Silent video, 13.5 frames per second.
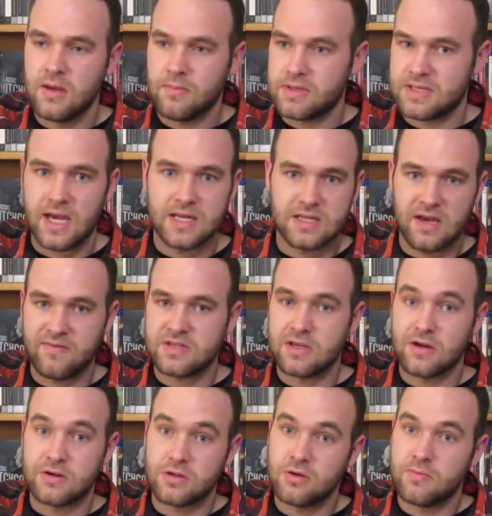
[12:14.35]
besides obviously
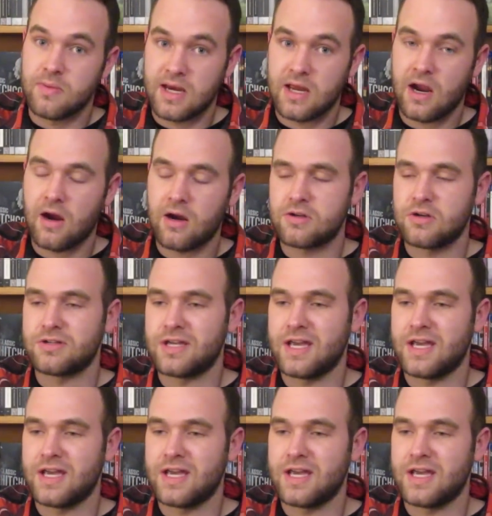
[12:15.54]
our two main characters.